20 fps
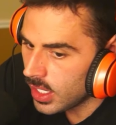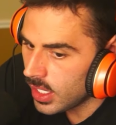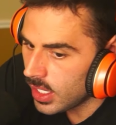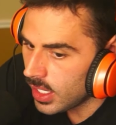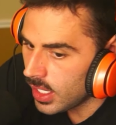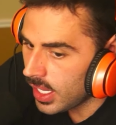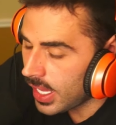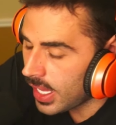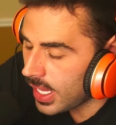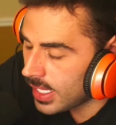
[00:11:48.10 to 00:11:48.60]

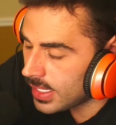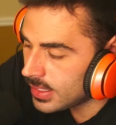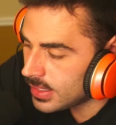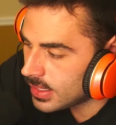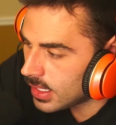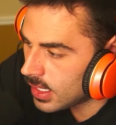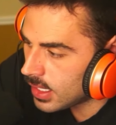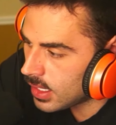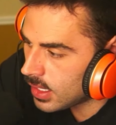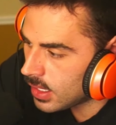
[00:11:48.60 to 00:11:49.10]
And
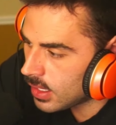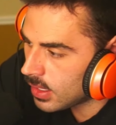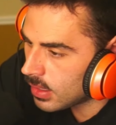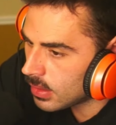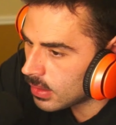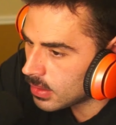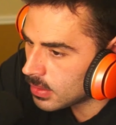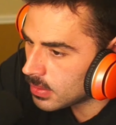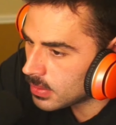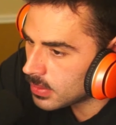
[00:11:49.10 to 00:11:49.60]

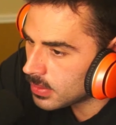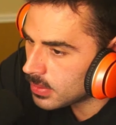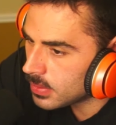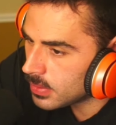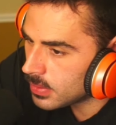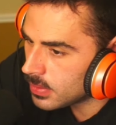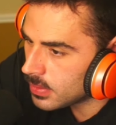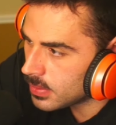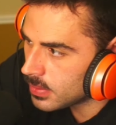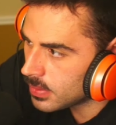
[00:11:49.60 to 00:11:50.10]
uh
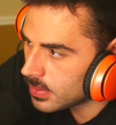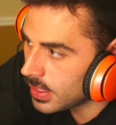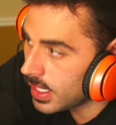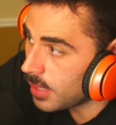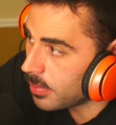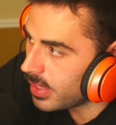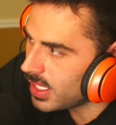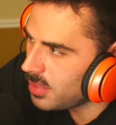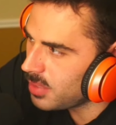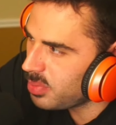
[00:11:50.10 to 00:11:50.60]
yeah,
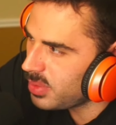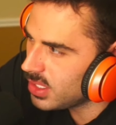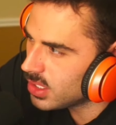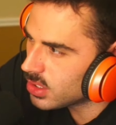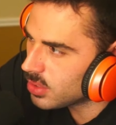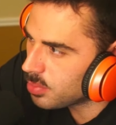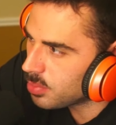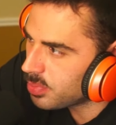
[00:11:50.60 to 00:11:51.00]
Manly P.